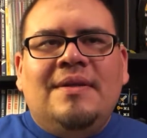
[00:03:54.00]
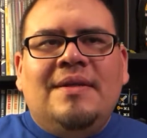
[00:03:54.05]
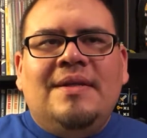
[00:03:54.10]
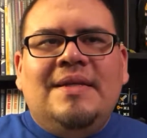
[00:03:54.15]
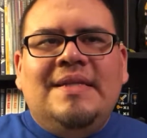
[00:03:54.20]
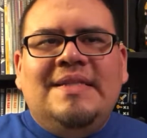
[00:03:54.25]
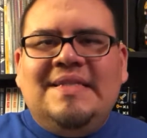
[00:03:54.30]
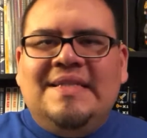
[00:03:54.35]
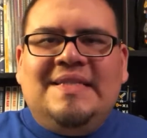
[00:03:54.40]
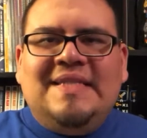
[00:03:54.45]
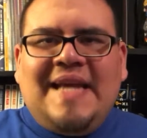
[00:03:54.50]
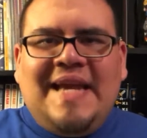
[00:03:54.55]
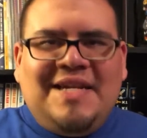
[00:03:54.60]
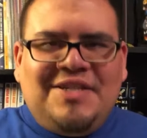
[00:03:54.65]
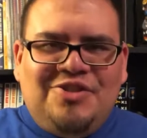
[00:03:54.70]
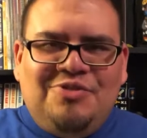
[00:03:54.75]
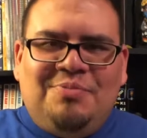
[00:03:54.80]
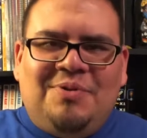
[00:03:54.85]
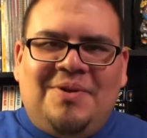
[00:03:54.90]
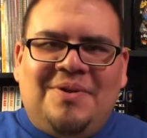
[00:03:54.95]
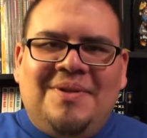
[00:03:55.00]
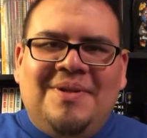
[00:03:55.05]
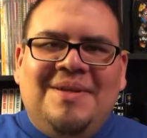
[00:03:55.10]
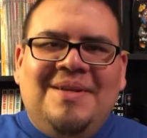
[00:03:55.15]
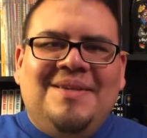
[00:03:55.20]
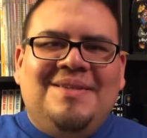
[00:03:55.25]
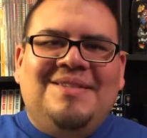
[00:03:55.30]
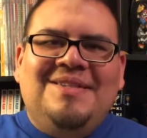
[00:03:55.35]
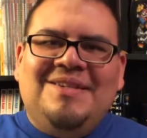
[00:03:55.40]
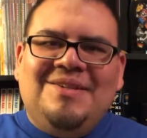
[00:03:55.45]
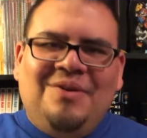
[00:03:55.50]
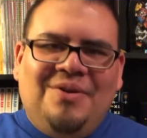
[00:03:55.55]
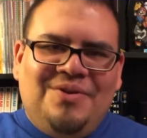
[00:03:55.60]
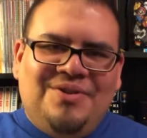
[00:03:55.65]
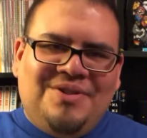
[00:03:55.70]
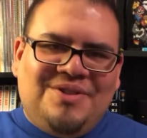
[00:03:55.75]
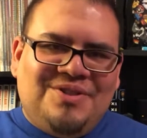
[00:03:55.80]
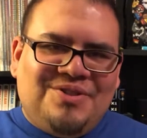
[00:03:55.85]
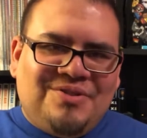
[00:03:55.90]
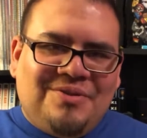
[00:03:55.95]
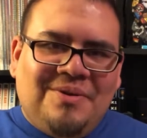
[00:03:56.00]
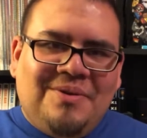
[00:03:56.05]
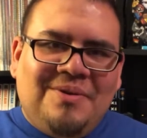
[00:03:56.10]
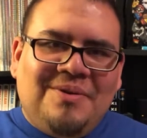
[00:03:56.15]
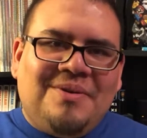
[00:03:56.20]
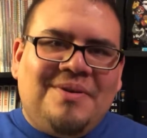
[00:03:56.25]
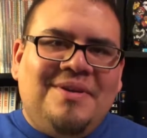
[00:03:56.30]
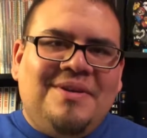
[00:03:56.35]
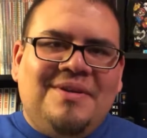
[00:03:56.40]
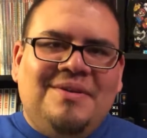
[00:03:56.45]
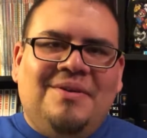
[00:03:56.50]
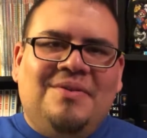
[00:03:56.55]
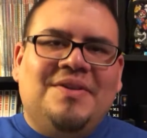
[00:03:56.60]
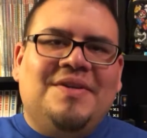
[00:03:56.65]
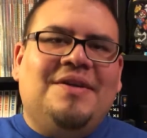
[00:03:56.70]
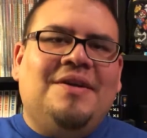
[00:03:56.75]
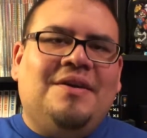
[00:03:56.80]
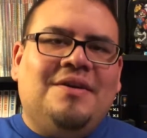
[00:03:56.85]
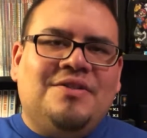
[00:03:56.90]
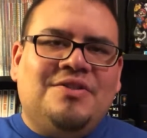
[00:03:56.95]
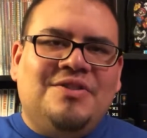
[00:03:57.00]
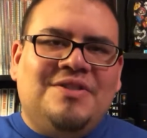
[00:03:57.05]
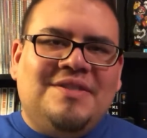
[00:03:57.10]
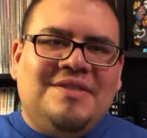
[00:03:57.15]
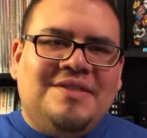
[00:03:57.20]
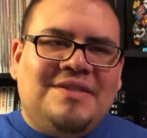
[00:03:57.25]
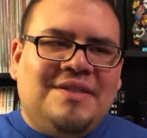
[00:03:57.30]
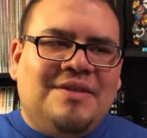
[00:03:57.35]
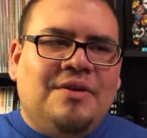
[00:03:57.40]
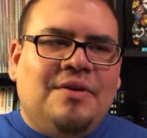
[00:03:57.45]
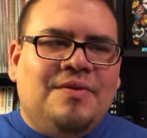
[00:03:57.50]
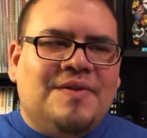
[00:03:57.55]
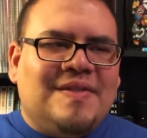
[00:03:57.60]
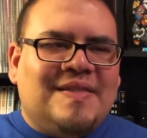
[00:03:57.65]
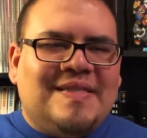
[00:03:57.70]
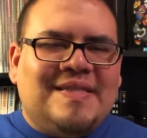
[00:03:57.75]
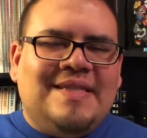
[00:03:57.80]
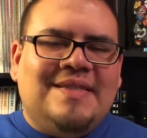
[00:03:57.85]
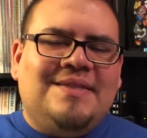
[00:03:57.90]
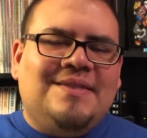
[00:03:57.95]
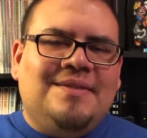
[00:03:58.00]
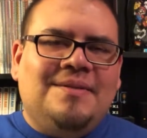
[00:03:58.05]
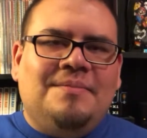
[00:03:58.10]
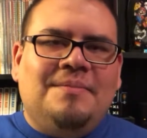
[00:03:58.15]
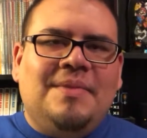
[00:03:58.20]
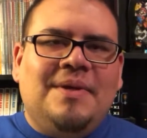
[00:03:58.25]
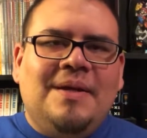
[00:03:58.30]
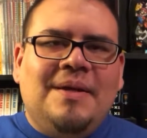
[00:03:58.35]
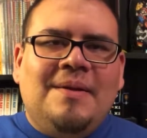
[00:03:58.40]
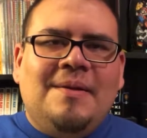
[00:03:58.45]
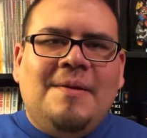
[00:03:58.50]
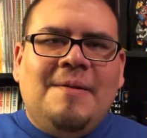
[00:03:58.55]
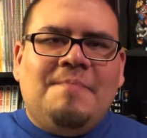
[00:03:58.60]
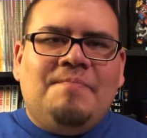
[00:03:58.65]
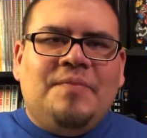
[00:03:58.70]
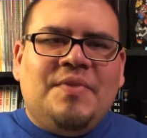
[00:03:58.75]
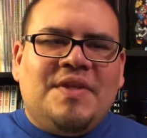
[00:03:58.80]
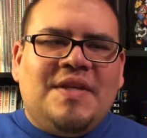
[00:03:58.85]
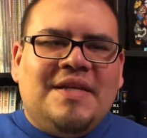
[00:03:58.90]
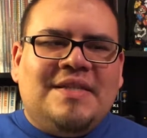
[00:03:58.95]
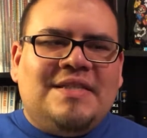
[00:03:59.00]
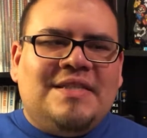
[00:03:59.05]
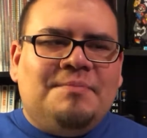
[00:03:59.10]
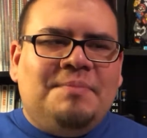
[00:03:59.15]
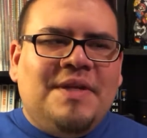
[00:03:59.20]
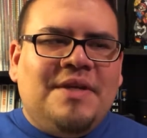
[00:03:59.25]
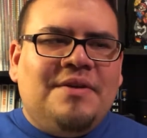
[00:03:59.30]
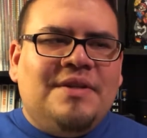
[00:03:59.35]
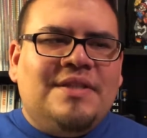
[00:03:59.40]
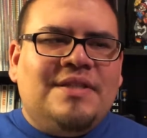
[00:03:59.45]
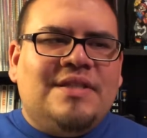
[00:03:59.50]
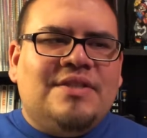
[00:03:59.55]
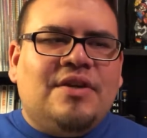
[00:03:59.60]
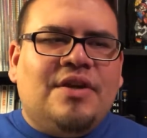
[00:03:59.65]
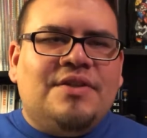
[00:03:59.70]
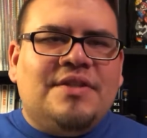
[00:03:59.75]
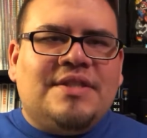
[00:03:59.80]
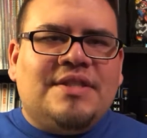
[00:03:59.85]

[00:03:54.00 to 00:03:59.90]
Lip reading: isn't tangible. You can hold the controller, you can hold the cartridges, you can hold the system, but the experience is on the